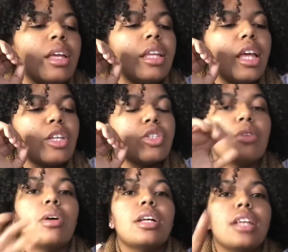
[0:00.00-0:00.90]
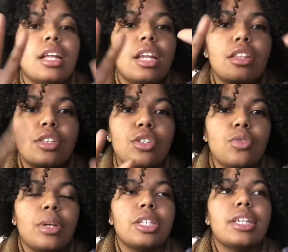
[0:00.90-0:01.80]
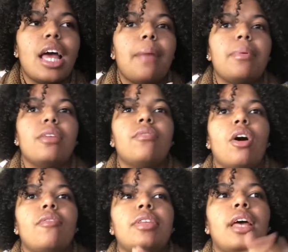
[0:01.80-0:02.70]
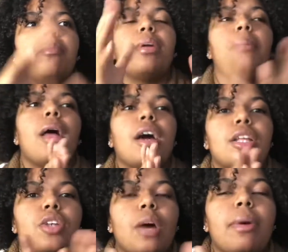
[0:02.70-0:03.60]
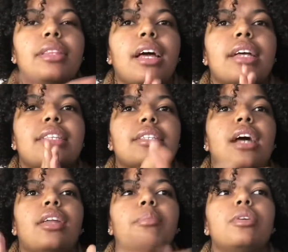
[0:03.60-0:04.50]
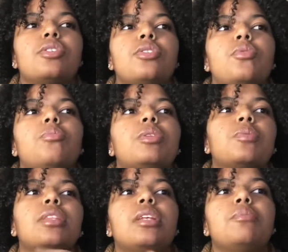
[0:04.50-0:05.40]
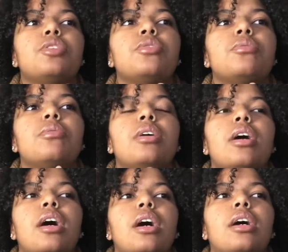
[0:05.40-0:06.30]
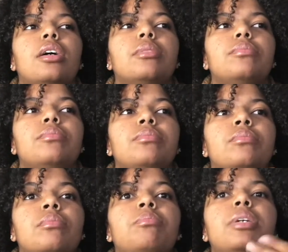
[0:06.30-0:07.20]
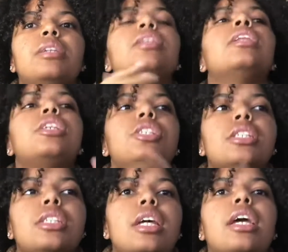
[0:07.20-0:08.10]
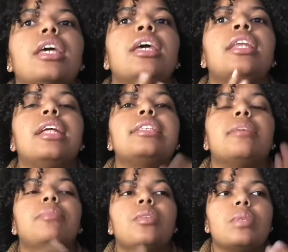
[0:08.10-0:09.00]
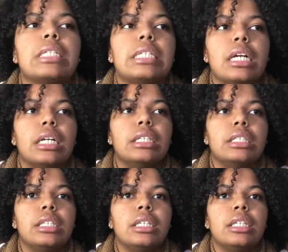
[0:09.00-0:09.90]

Yeah, so another situation happened involving that, but I'm not going to talk about that because that's kind of personal between them two. But let's just say that something was done